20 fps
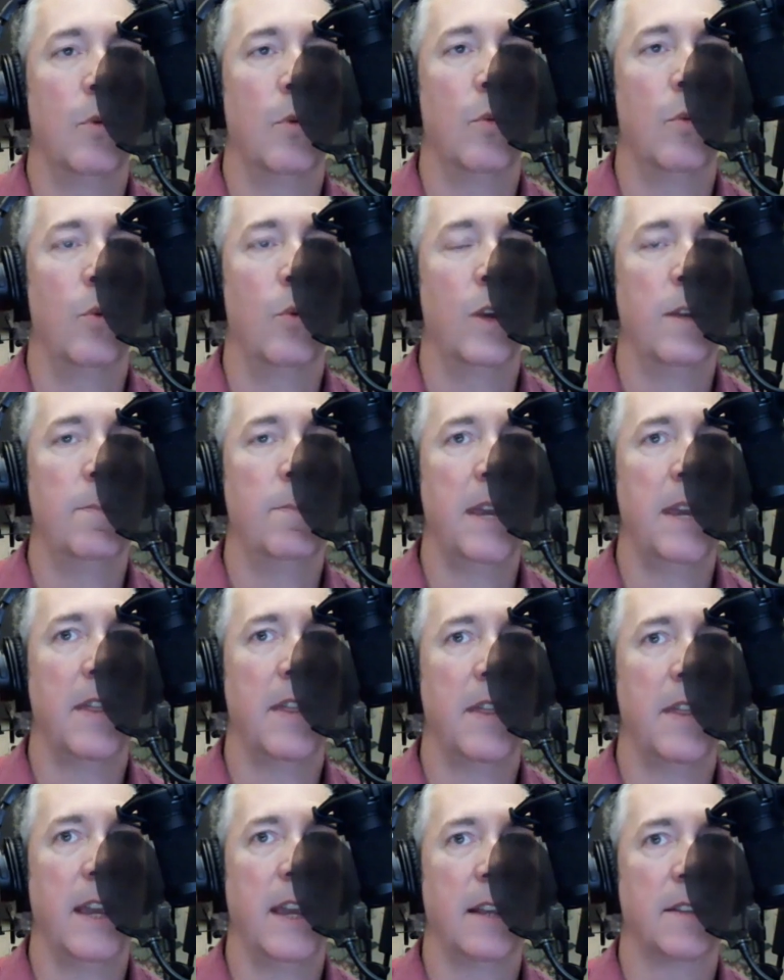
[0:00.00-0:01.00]
would be
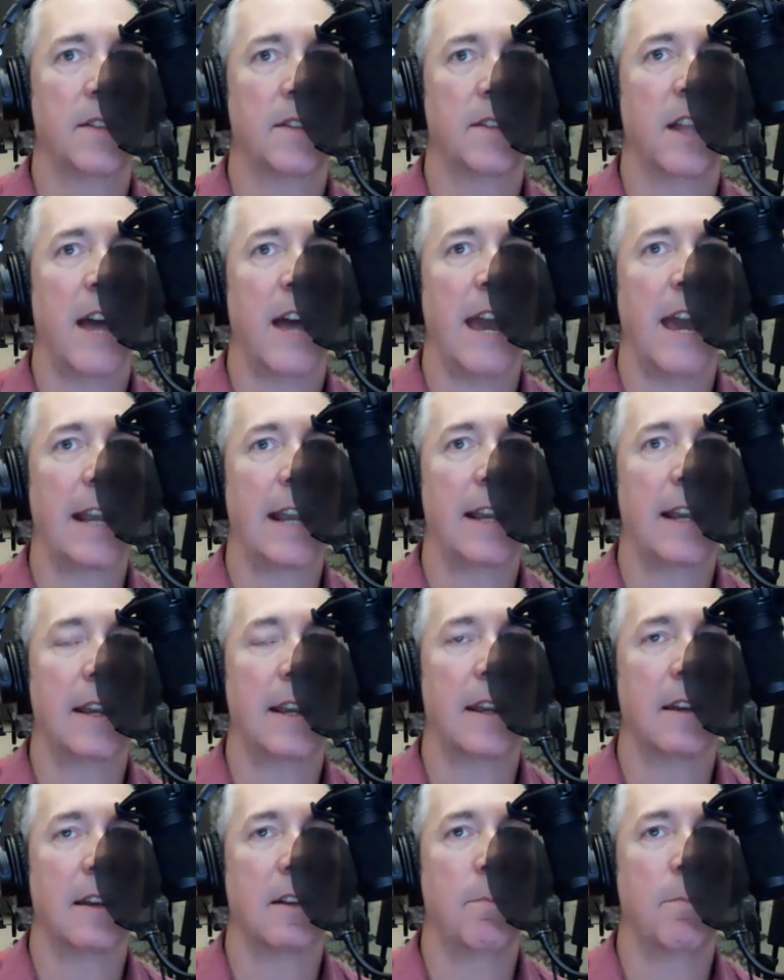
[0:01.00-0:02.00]
things like
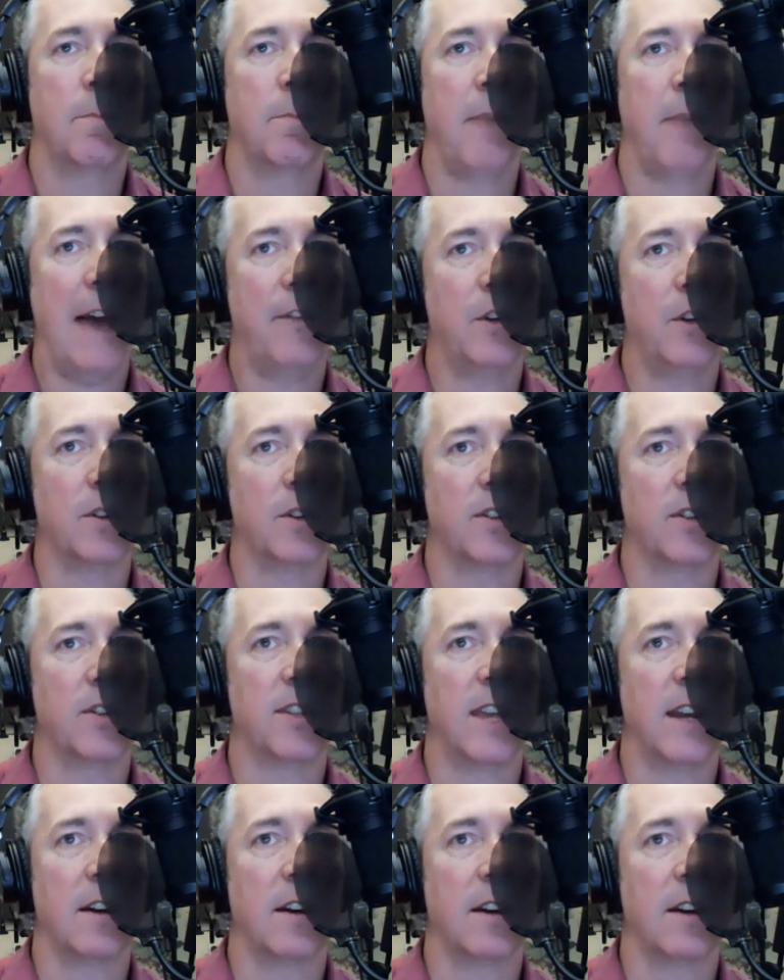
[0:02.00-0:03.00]
baffles
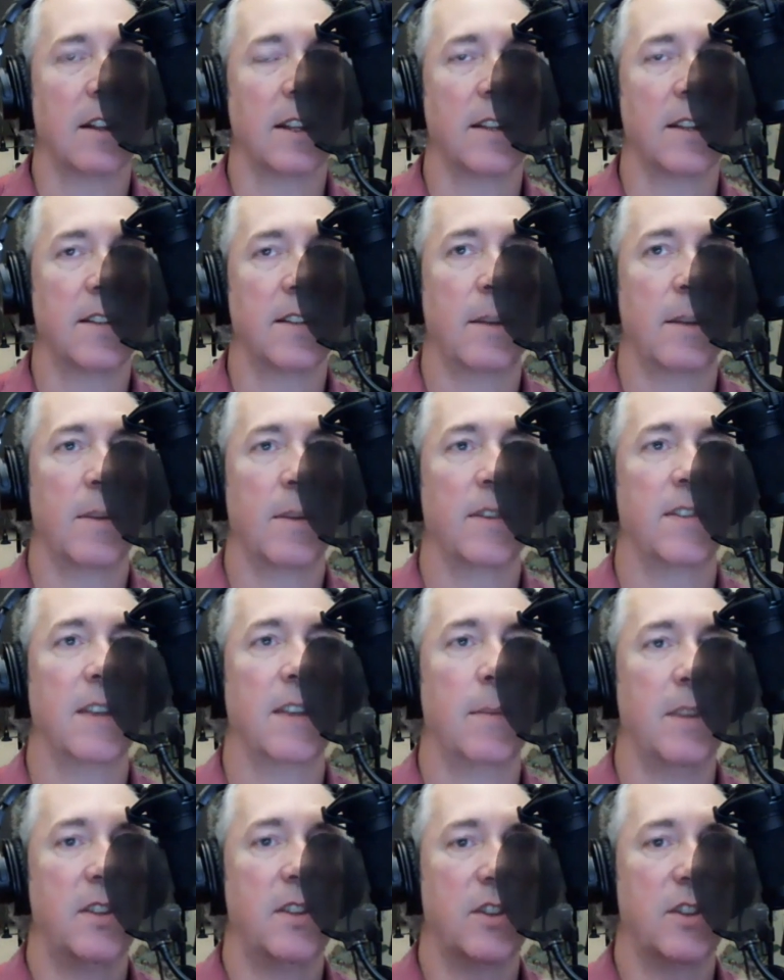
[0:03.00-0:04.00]
that are
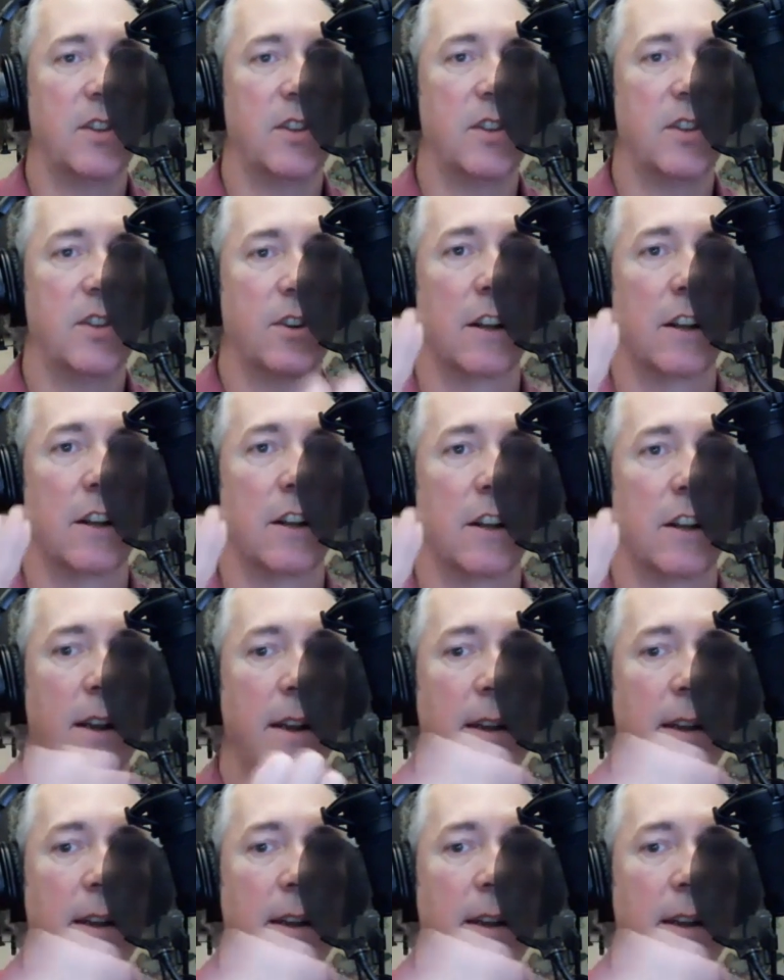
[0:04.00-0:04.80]
semicircular